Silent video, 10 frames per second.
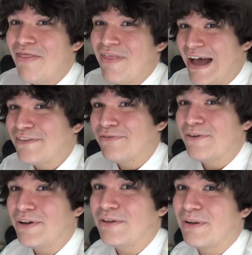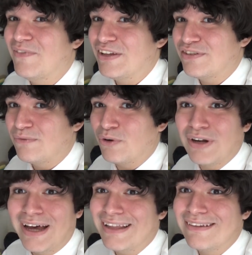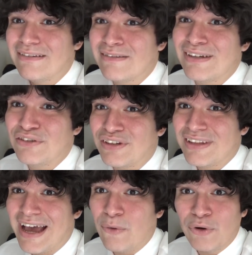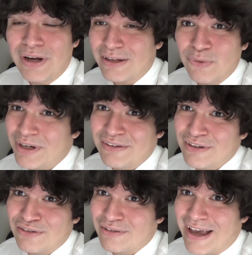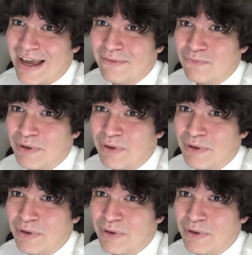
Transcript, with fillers: That's for another convention. We're not ditching that. We're not going to ditch that.